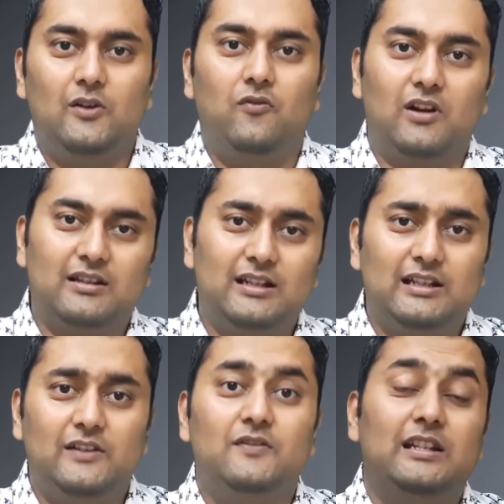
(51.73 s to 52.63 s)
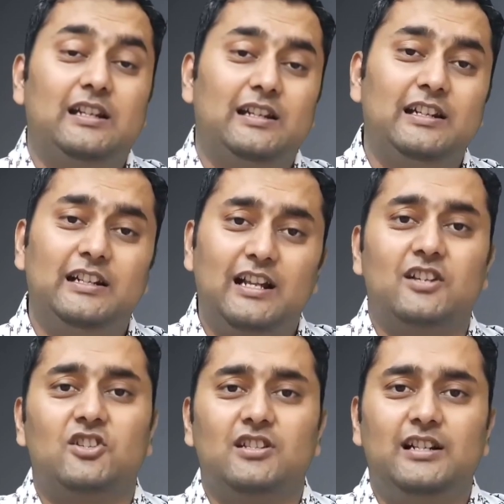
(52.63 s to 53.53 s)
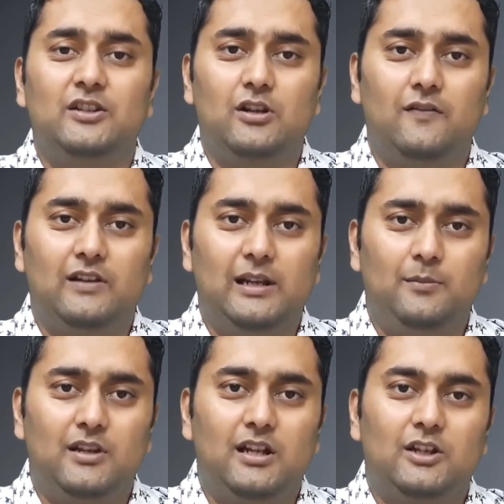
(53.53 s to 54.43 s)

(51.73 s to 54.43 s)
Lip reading: Further, if there are any deductions that you have claimed,